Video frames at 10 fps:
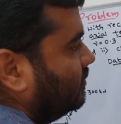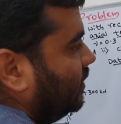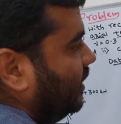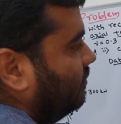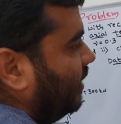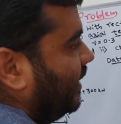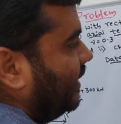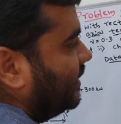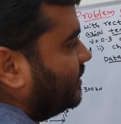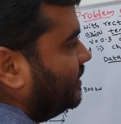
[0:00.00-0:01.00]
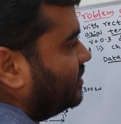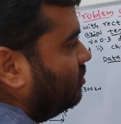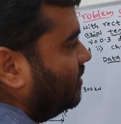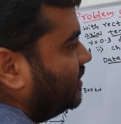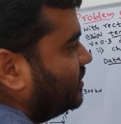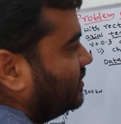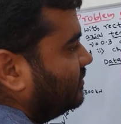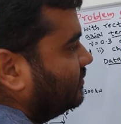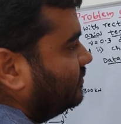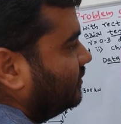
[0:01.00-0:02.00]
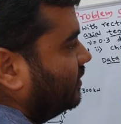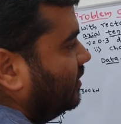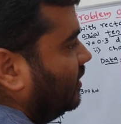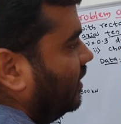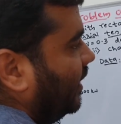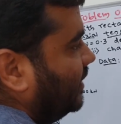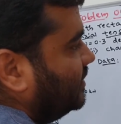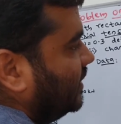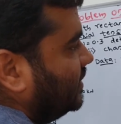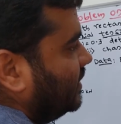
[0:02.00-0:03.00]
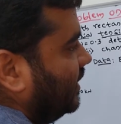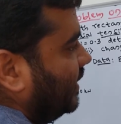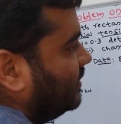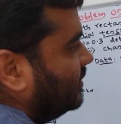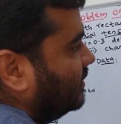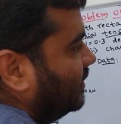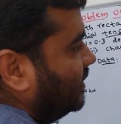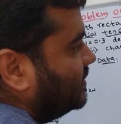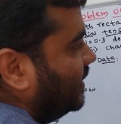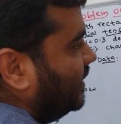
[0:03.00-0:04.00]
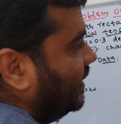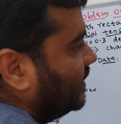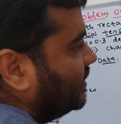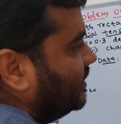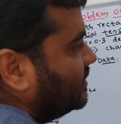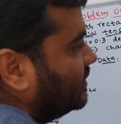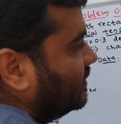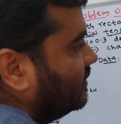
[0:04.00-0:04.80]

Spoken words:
in y direction is how much, and change in length in z direction is